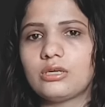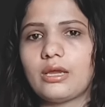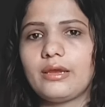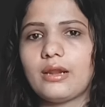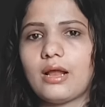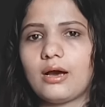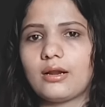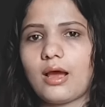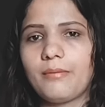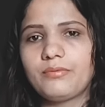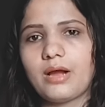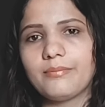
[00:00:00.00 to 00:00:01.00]
in our
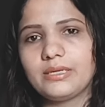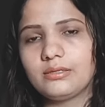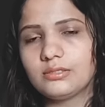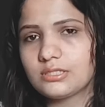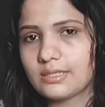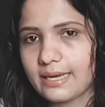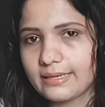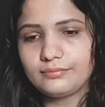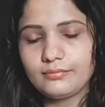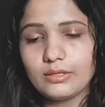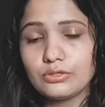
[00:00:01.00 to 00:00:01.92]
upcoming slides.